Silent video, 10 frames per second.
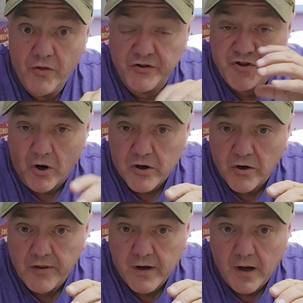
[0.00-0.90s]
The
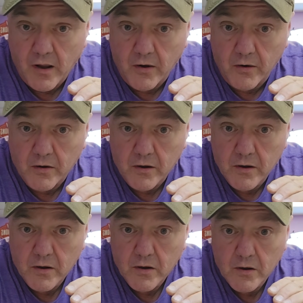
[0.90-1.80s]
darker the color,
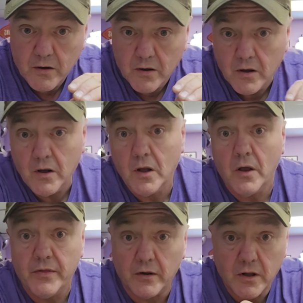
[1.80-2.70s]

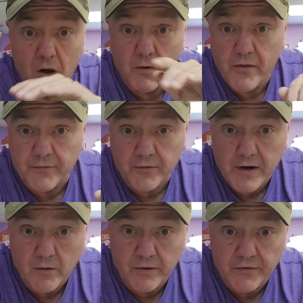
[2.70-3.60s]
the lower the
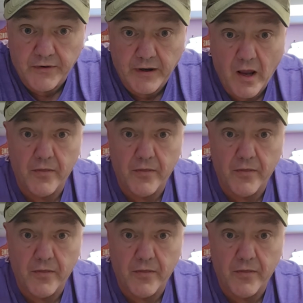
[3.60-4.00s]
frequency